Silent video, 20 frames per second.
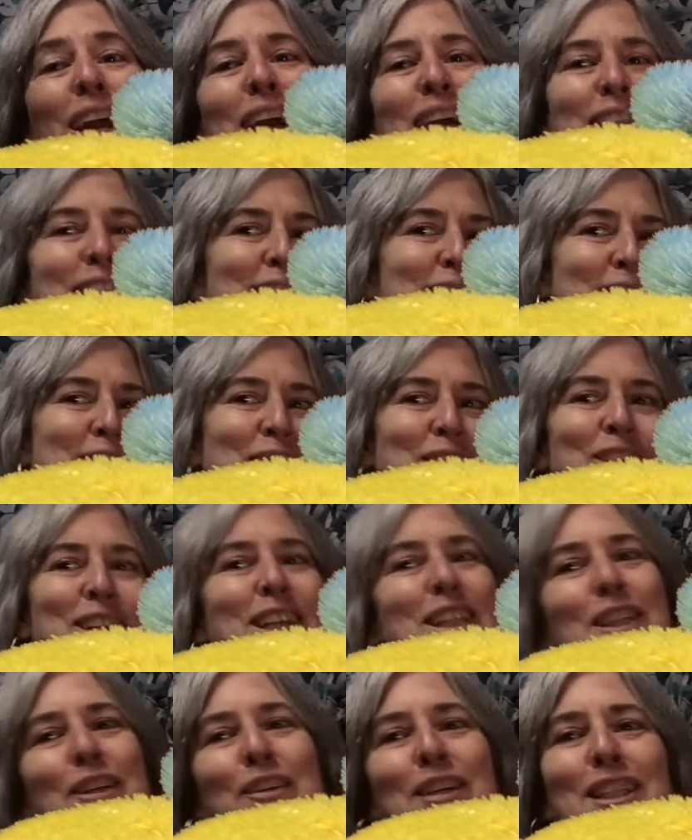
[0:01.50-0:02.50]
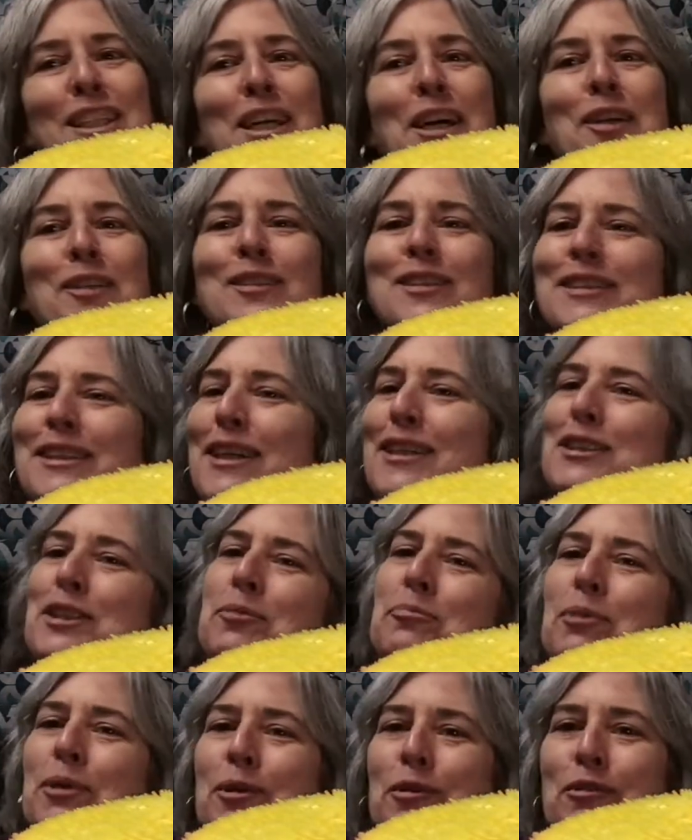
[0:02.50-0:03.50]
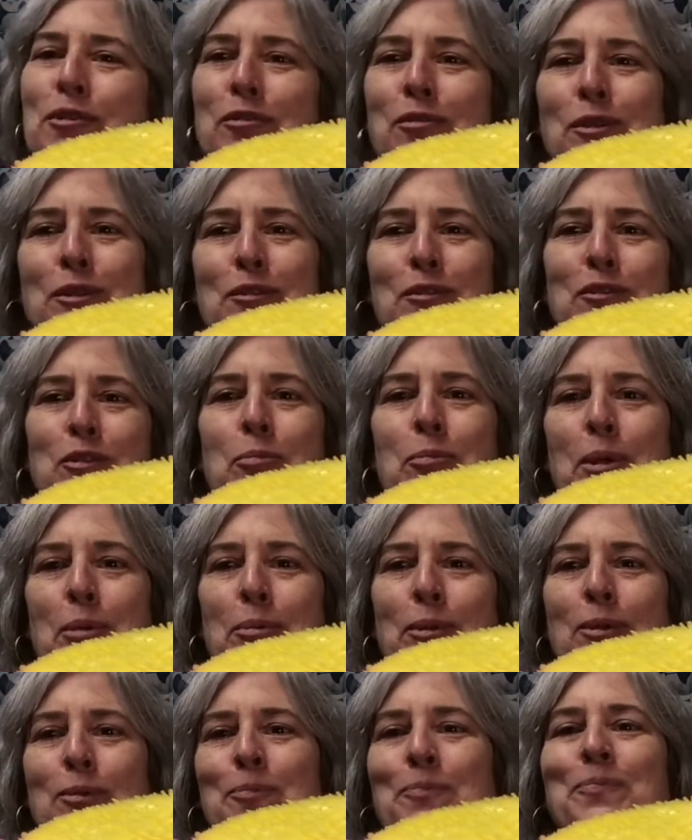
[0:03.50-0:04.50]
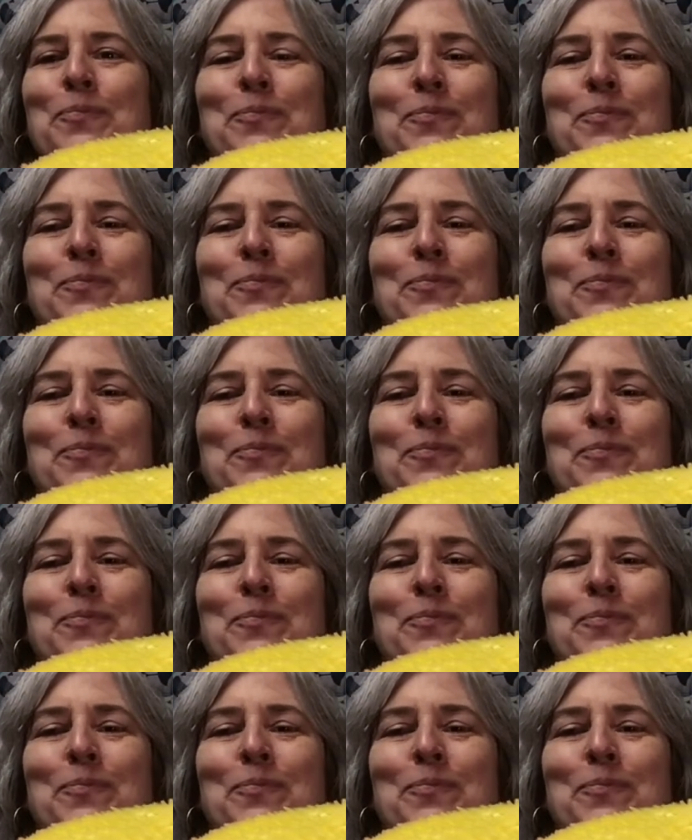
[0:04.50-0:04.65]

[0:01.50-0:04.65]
Hello, hello, hello, all you beautiful, wonderful people.